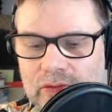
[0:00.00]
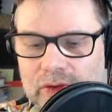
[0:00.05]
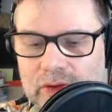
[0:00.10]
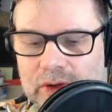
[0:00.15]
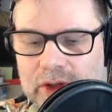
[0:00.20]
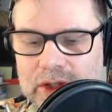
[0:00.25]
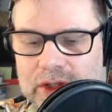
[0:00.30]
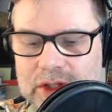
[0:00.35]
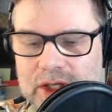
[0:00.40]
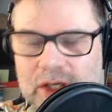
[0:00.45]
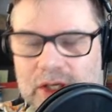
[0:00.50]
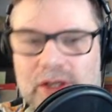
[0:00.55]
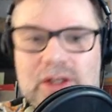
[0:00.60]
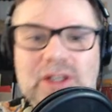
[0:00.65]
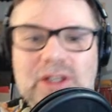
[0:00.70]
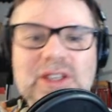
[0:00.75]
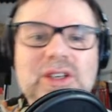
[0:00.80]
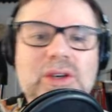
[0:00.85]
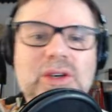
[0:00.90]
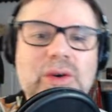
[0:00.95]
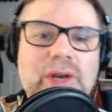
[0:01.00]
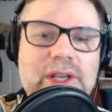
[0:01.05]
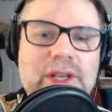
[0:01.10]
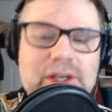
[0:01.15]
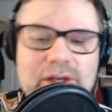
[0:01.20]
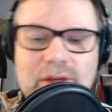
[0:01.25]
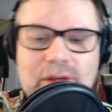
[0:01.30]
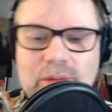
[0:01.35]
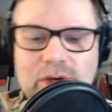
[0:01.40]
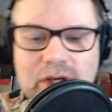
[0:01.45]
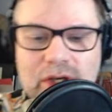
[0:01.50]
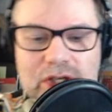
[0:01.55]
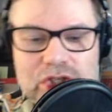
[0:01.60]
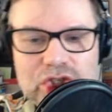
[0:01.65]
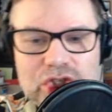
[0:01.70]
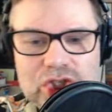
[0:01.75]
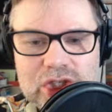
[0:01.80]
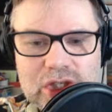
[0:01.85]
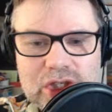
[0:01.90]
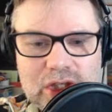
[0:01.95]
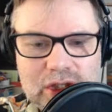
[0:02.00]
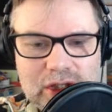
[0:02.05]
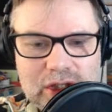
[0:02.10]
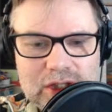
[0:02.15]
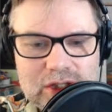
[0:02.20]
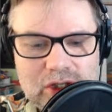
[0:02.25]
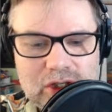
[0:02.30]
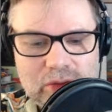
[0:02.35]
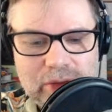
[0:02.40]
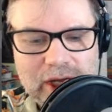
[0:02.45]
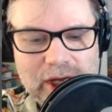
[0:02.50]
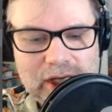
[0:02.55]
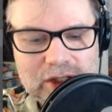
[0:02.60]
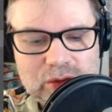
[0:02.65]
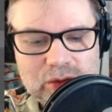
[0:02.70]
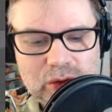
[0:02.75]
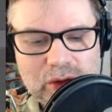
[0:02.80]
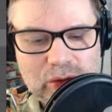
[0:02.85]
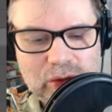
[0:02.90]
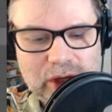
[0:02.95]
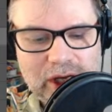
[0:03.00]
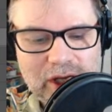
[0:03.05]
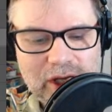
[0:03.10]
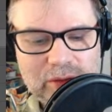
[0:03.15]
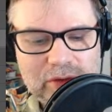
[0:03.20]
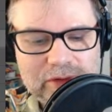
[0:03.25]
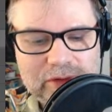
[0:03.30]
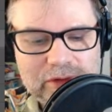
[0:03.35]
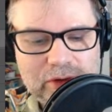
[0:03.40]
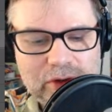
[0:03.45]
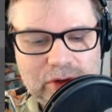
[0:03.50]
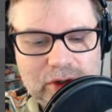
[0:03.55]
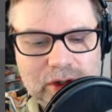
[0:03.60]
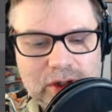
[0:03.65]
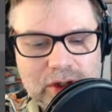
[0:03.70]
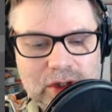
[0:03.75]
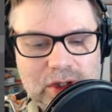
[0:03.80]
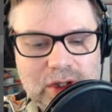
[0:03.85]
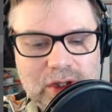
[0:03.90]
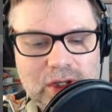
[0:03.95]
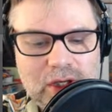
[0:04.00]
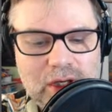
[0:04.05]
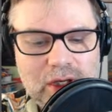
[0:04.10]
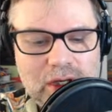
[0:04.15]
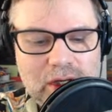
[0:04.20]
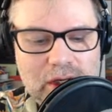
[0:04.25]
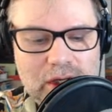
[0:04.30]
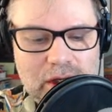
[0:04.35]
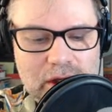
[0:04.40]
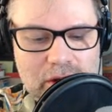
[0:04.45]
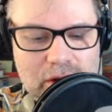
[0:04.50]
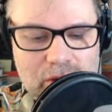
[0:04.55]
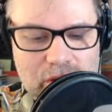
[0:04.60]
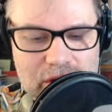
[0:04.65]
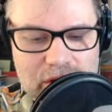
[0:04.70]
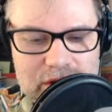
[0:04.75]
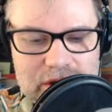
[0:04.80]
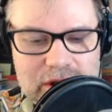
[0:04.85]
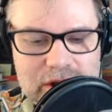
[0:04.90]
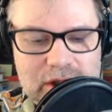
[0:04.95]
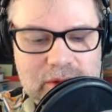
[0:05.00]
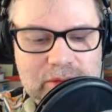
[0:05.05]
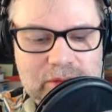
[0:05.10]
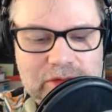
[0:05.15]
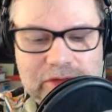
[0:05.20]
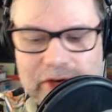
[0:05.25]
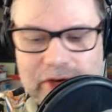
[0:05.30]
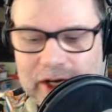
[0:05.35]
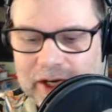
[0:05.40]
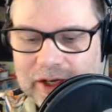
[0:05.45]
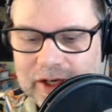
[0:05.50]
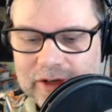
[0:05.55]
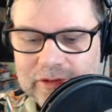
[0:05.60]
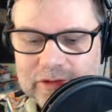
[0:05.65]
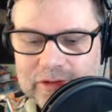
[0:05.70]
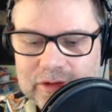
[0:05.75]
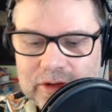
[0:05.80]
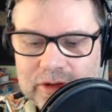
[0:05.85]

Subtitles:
Let's get a grittier brush. Let's go back to what we had before. Rusty Nib 5.